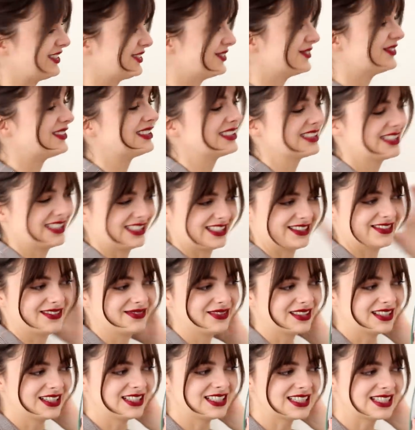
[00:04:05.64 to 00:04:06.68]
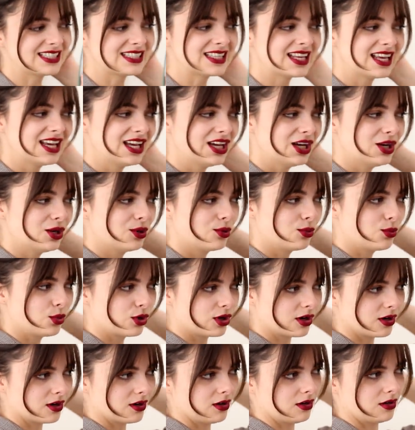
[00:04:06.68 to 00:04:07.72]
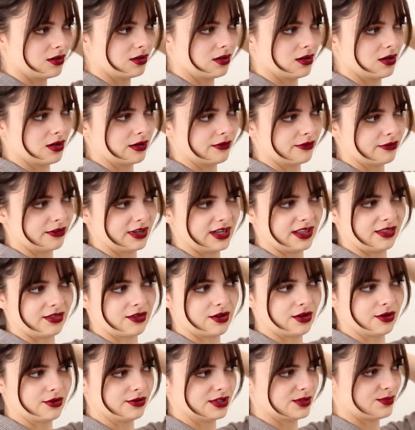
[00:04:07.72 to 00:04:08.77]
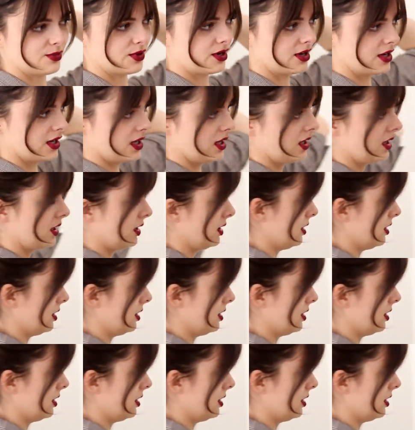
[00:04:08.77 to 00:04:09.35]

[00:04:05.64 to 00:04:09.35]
don't want. So I'm gonna just work on covering those by